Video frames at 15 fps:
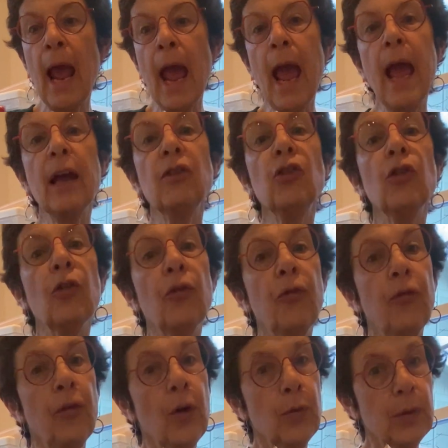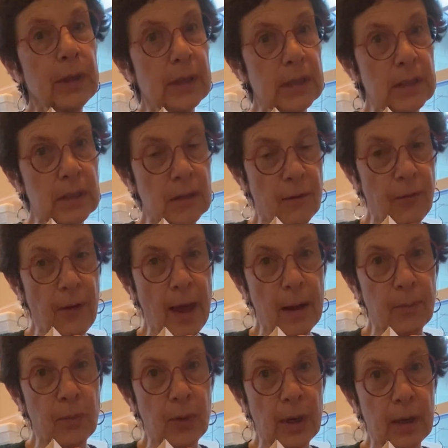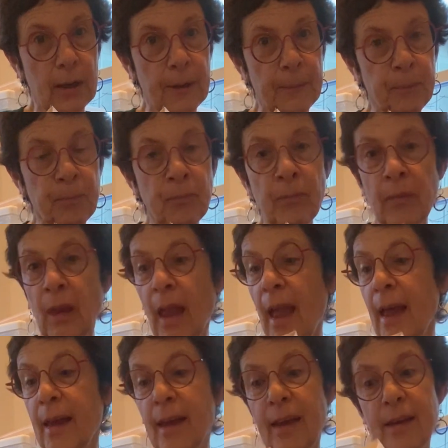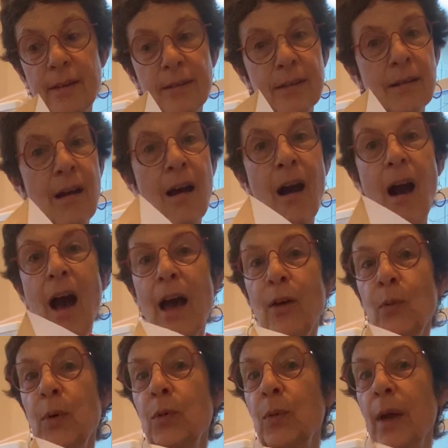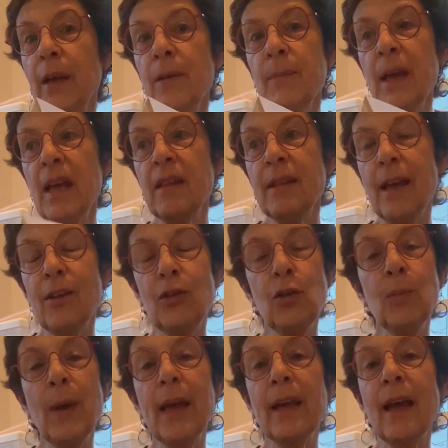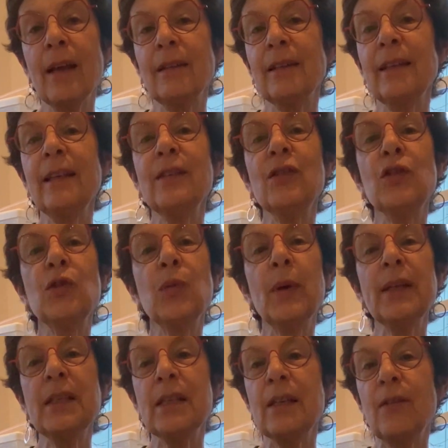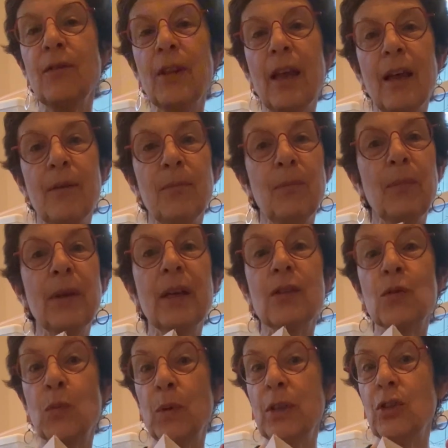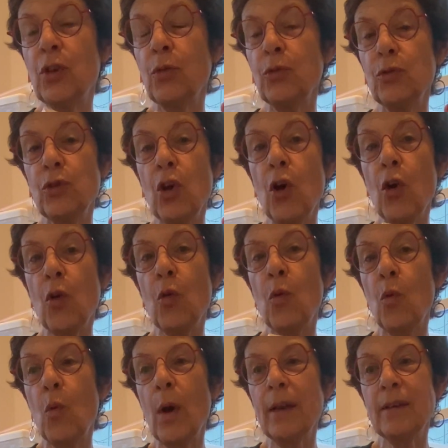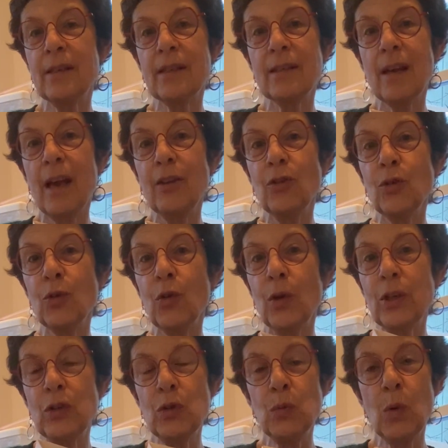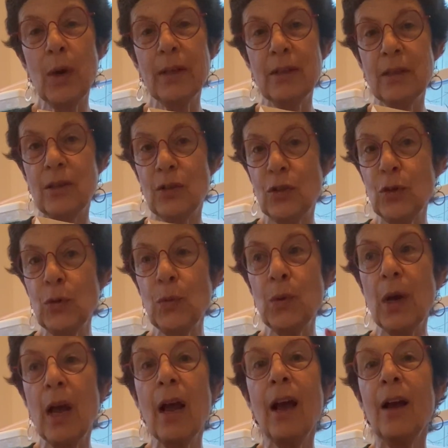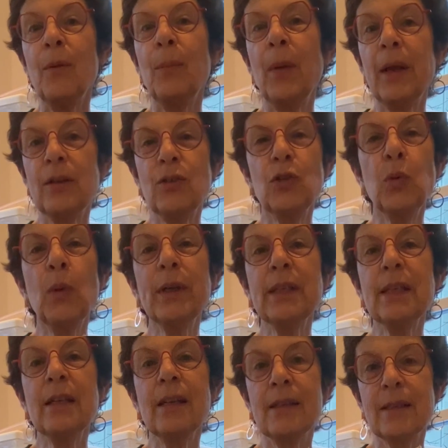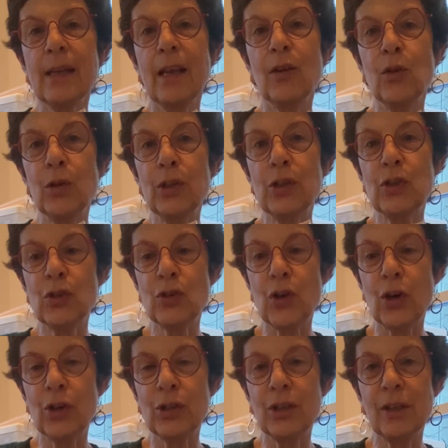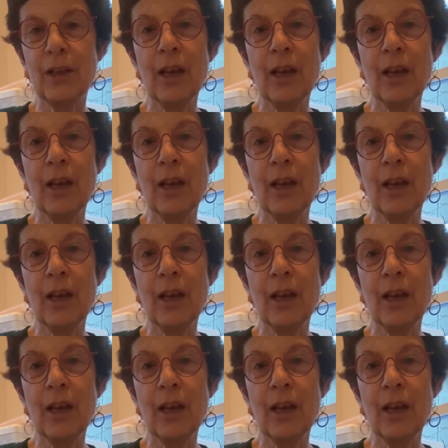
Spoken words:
and your focus fabric. And I would recommend that you make at least 20 of them because we don't know what design you're going to want to do, but 20 is a good start.